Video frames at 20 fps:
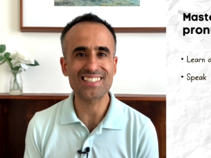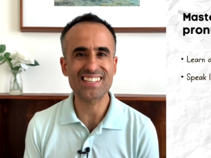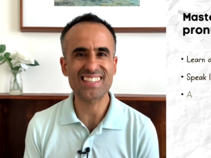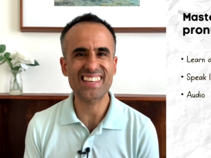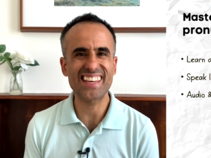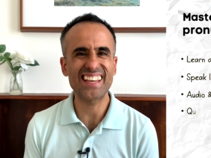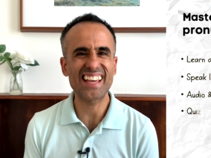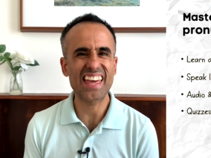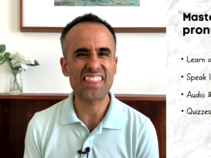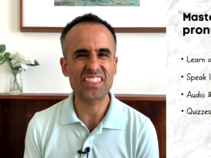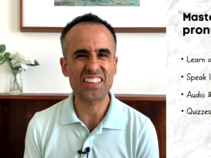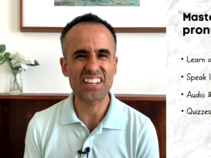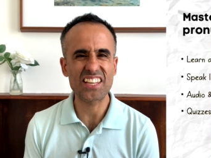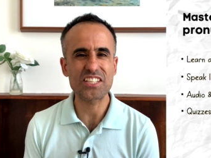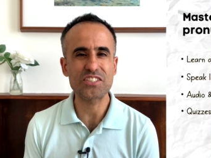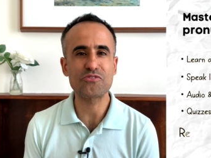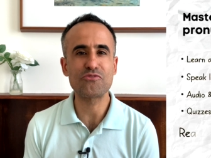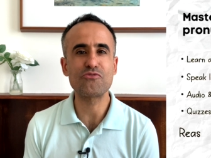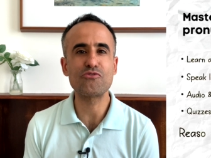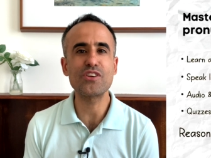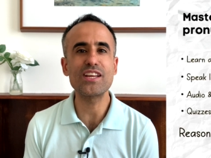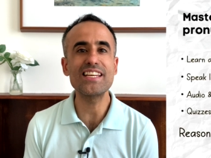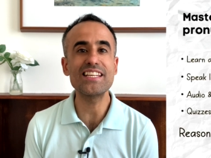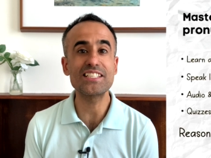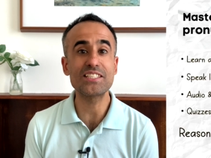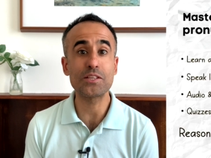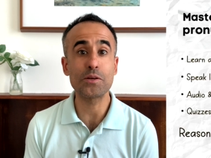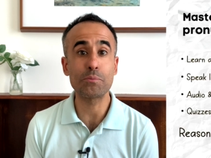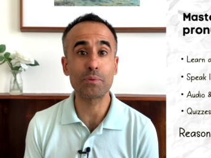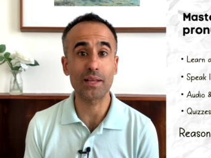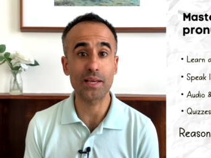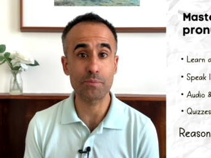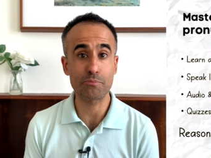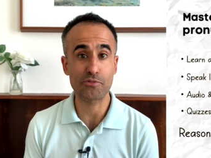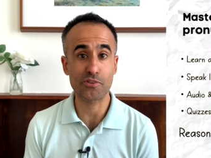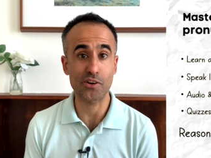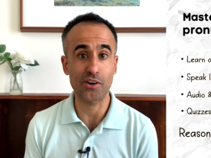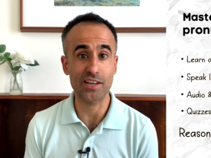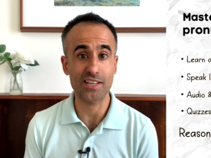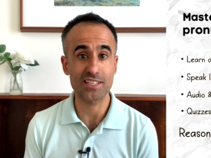to think that it's reasonably
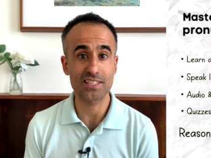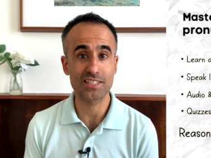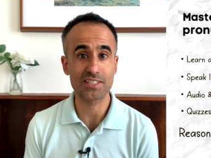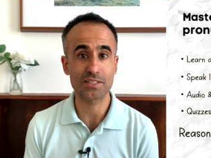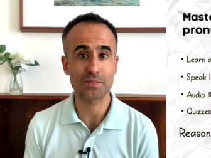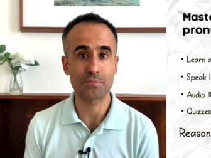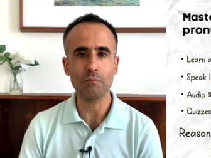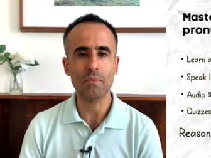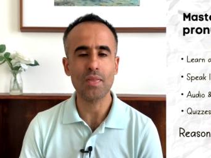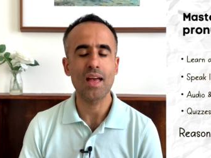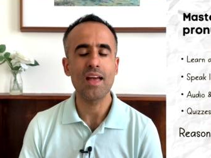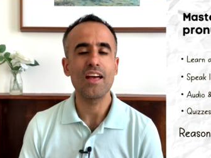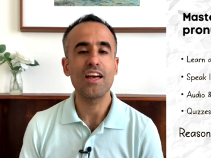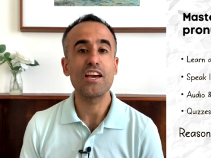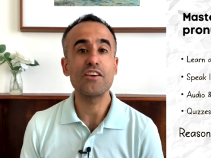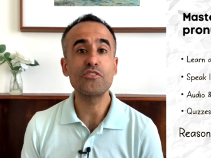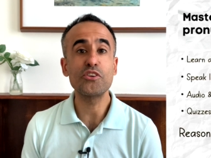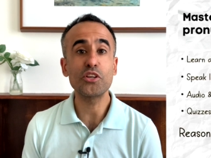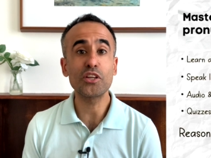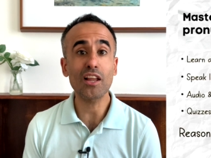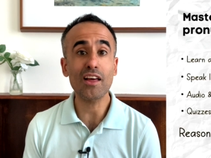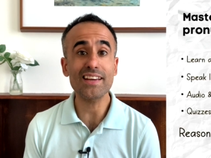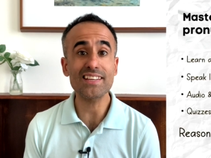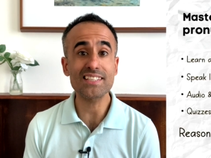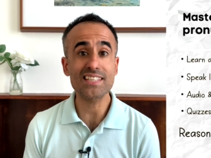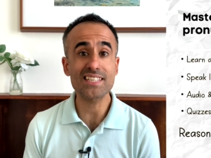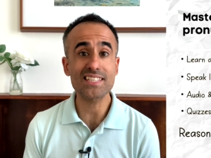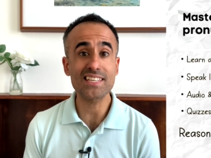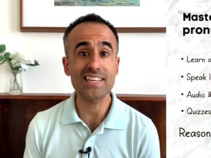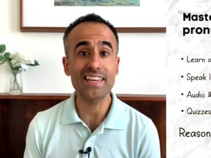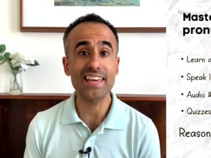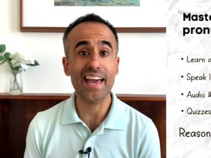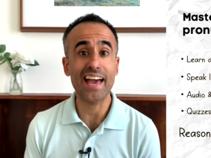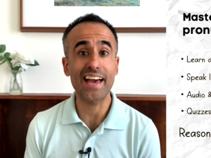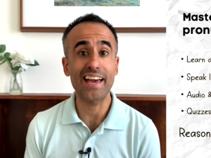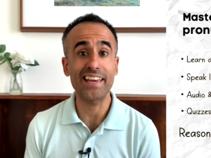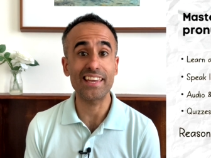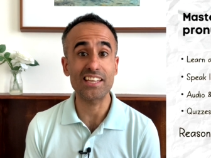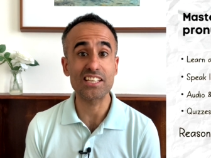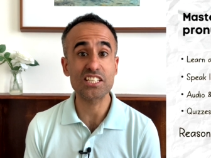priced. If you'd like to see
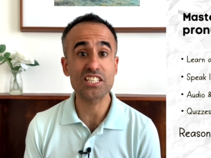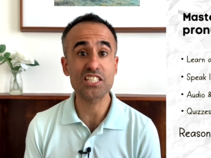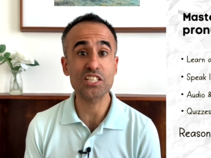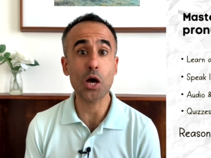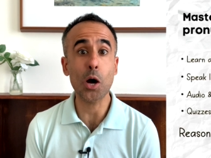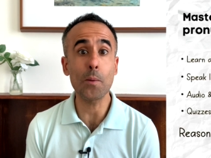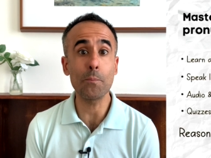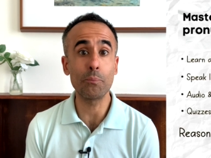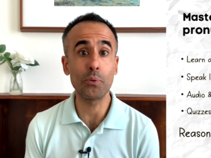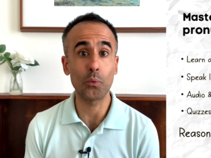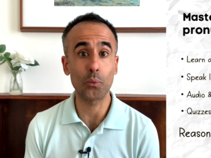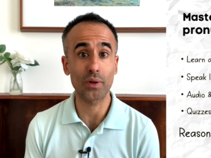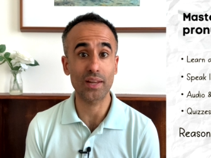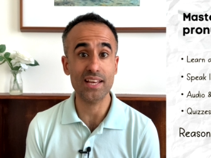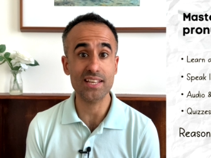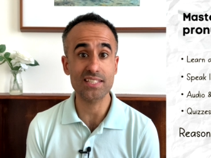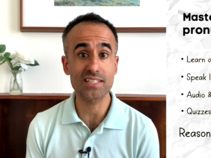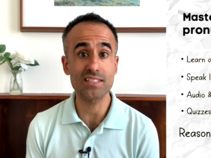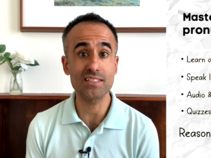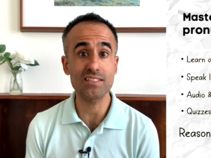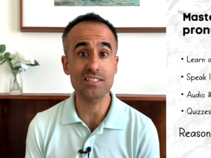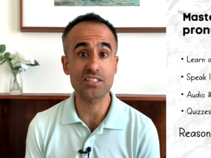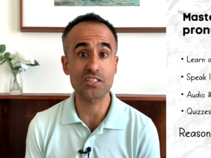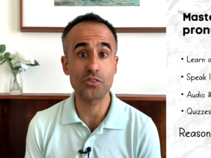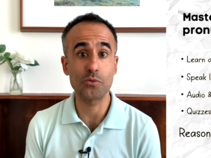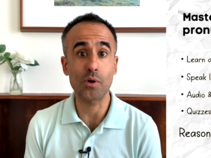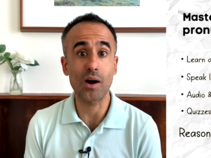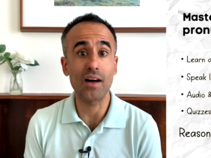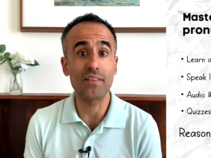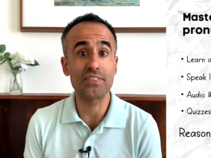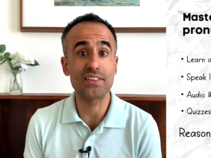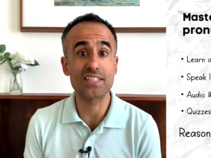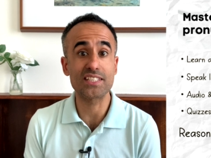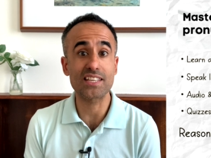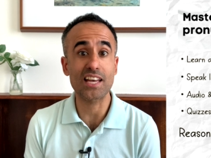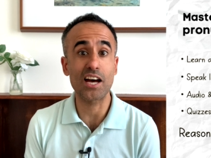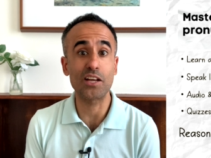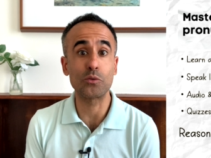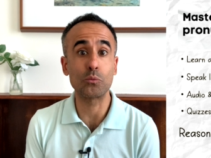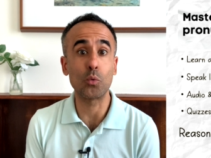a sample lesson to
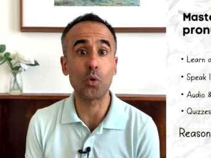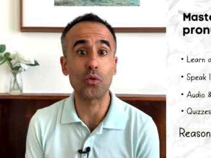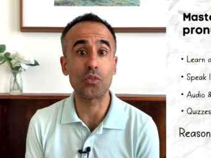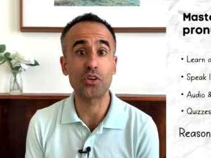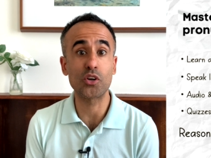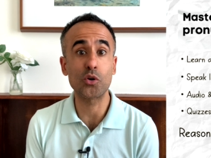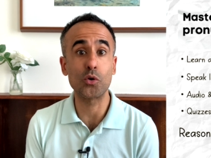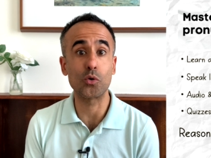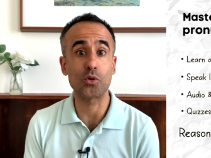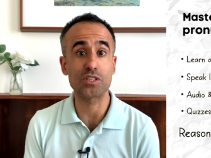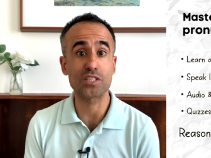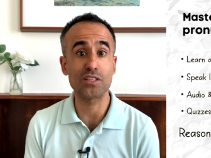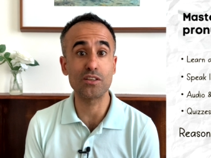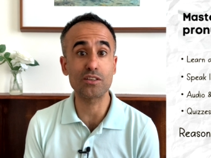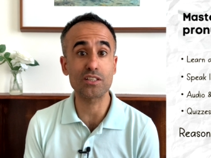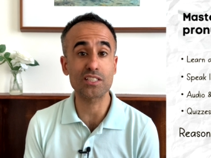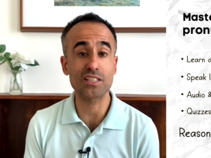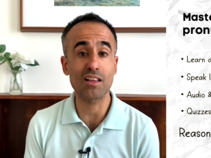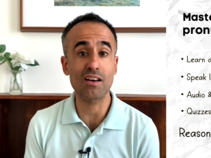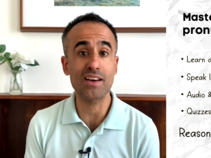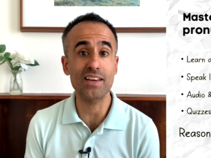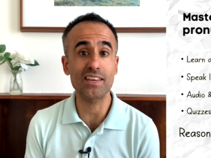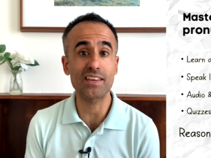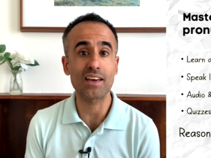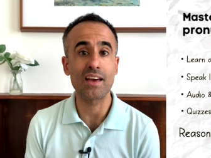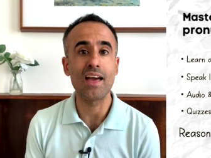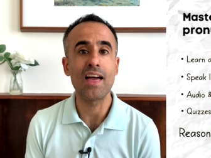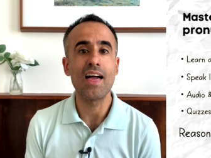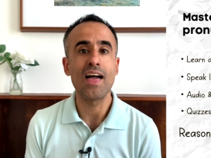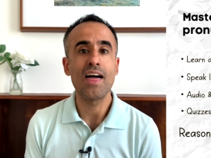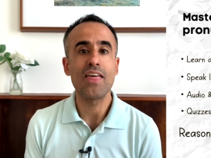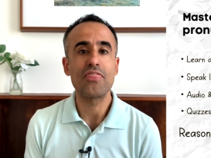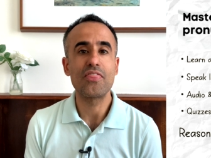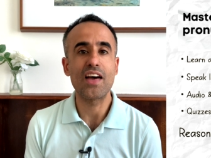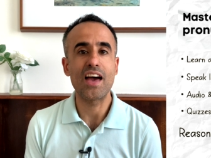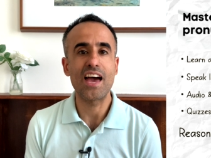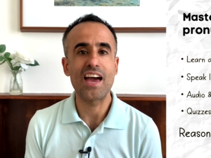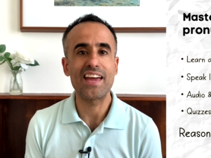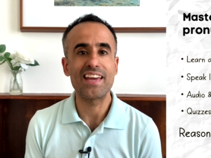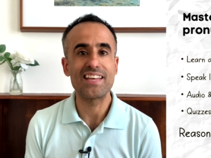understand what the course looks like,
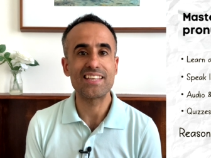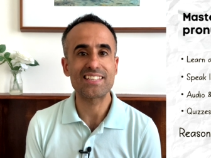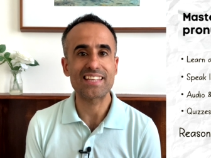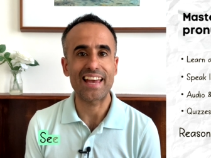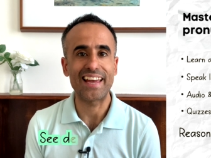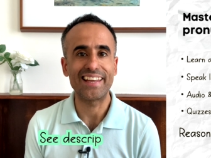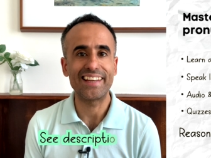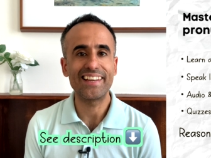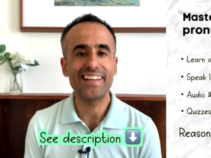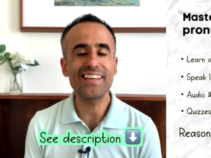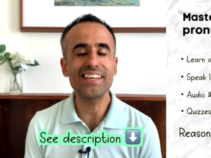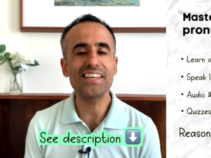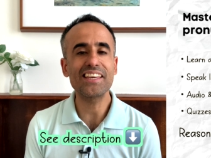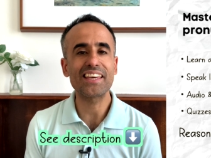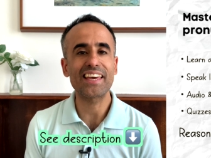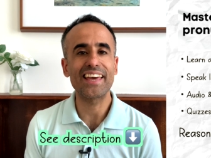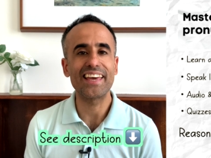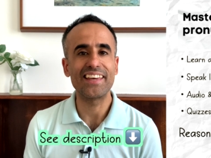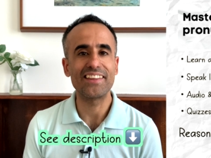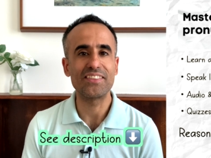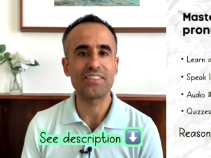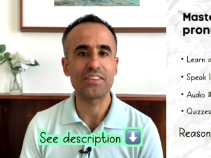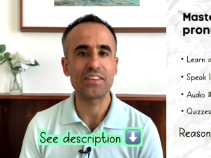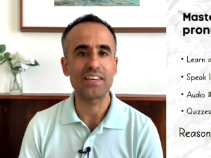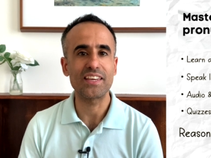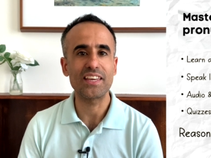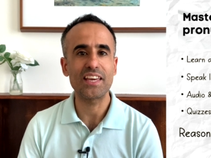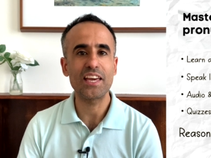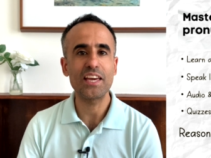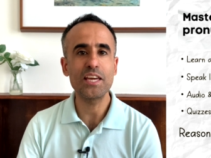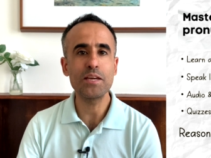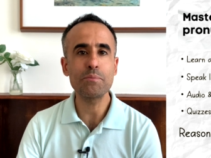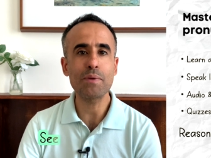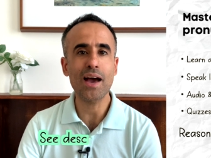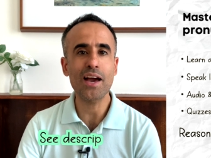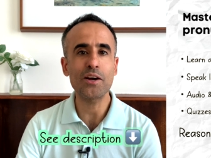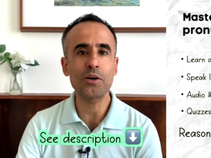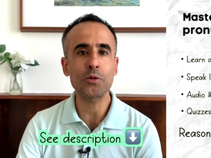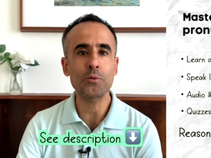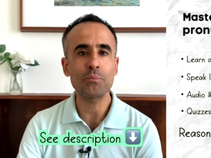there is a link in the
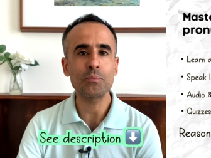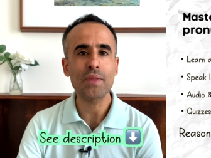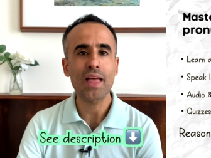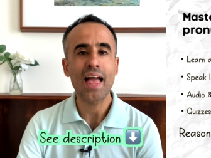email.